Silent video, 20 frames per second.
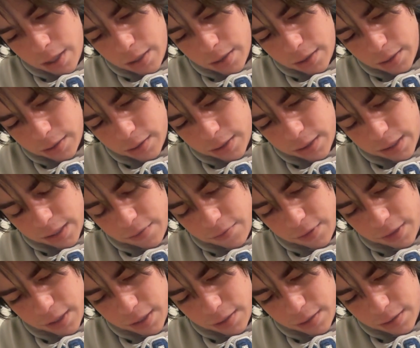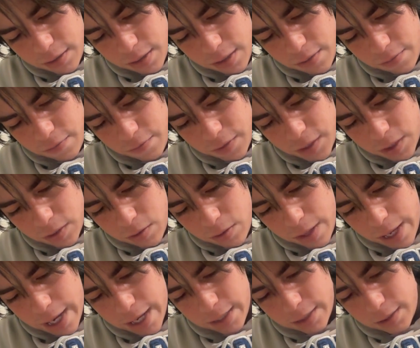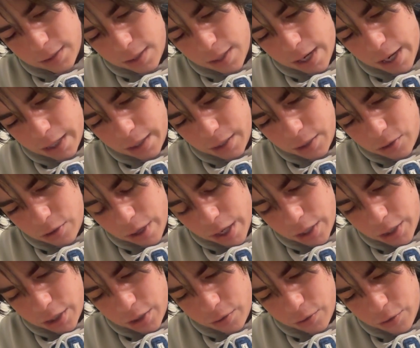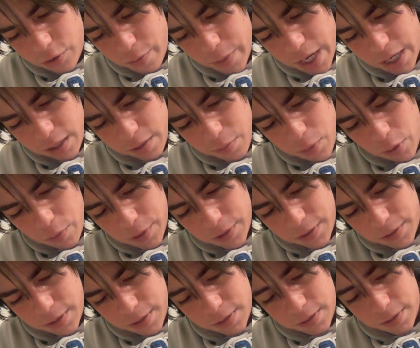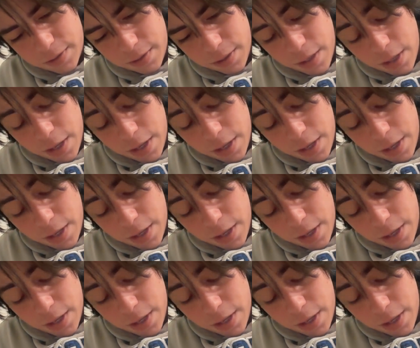The significance of physical acts in highly tragic or dramatic moments is